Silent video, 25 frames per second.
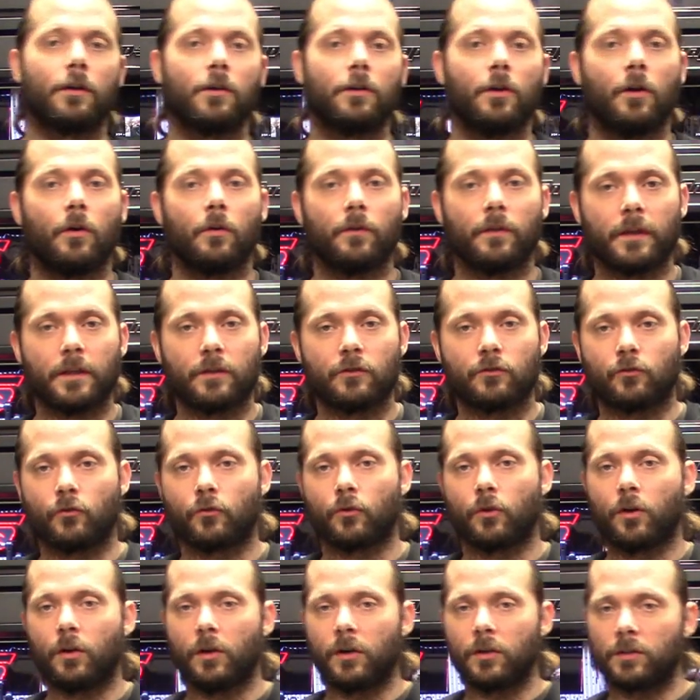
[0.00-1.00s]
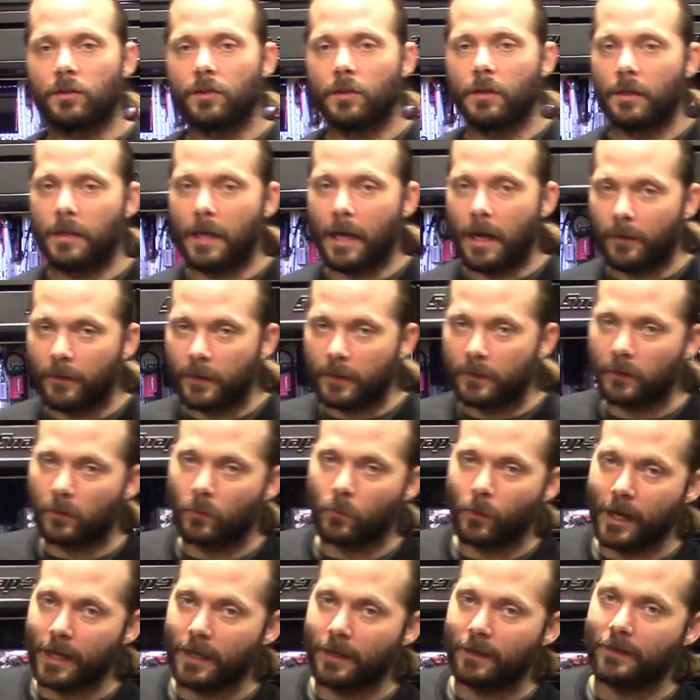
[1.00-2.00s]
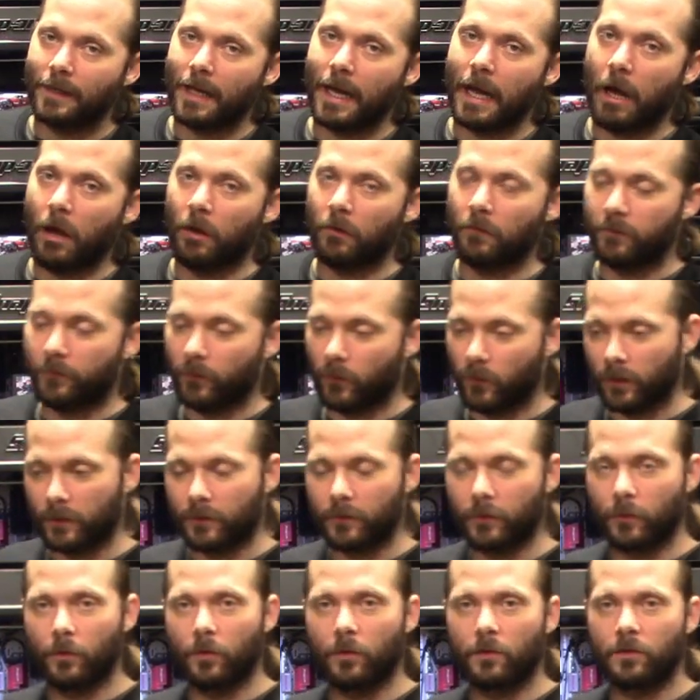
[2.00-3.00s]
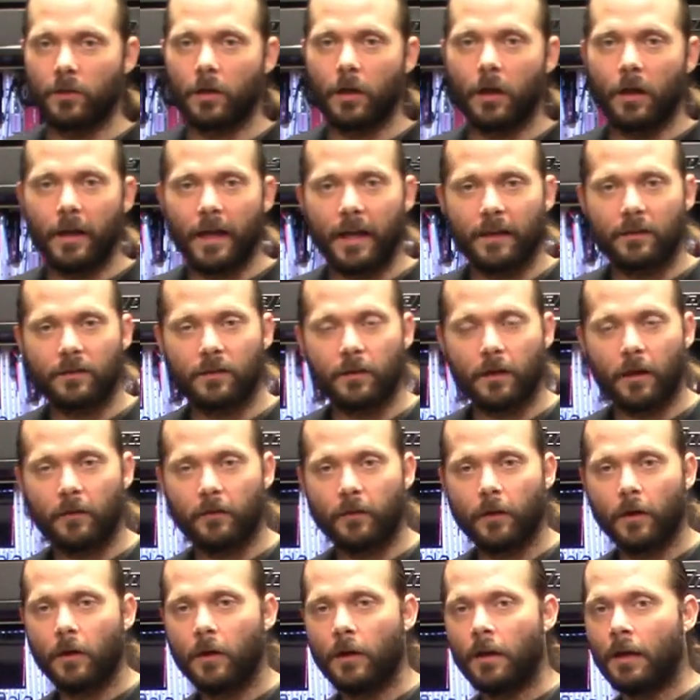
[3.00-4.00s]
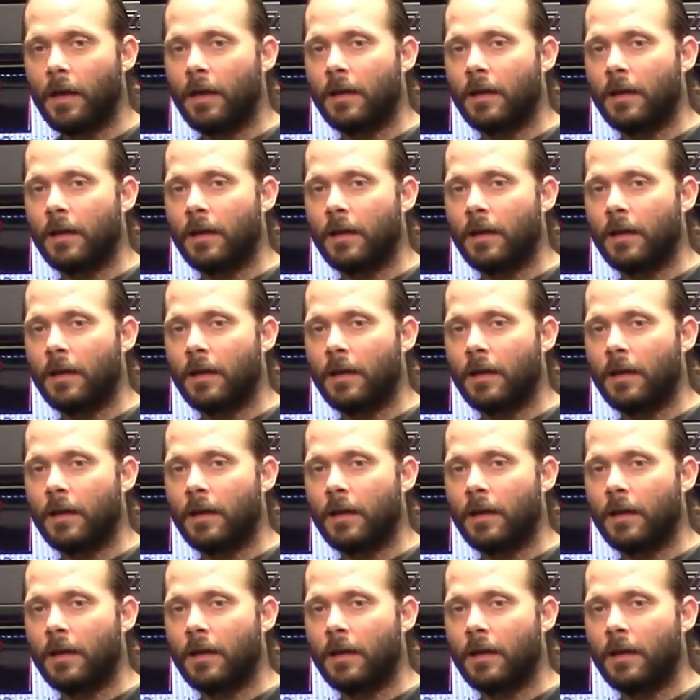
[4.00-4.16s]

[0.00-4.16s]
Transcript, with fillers: You know, these drawers, now that they're weighted down, full of tools and all that stuff,